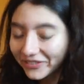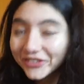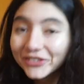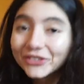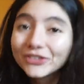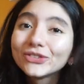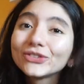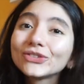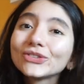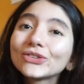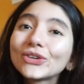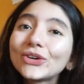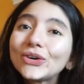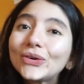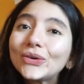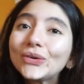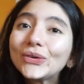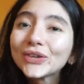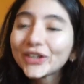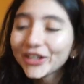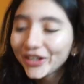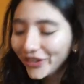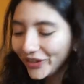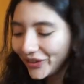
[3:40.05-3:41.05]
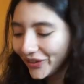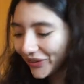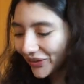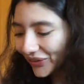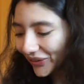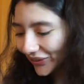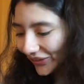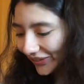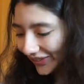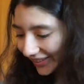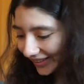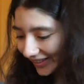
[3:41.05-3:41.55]
It's so
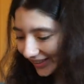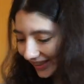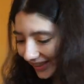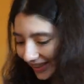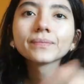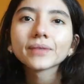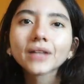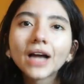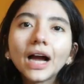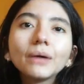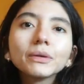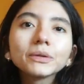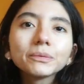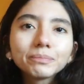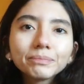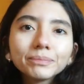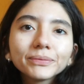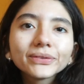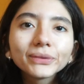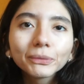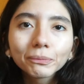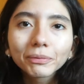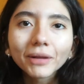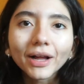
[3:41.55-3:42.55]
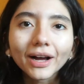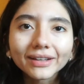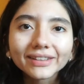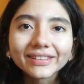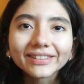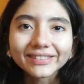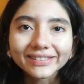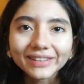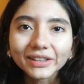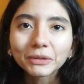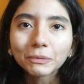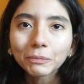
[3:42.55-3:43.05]
cute. I would supply
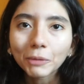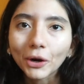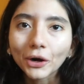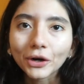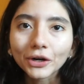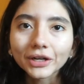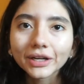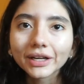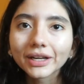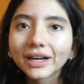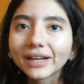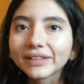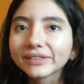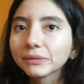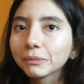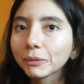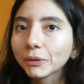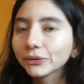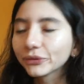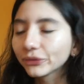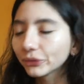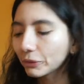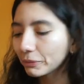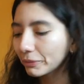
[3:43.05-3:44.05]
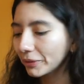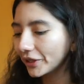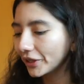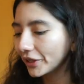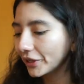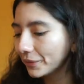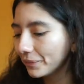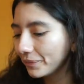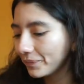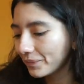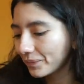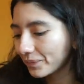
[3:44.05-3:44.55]
these at a party as opposed to a
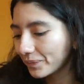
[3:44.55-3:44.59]
beer.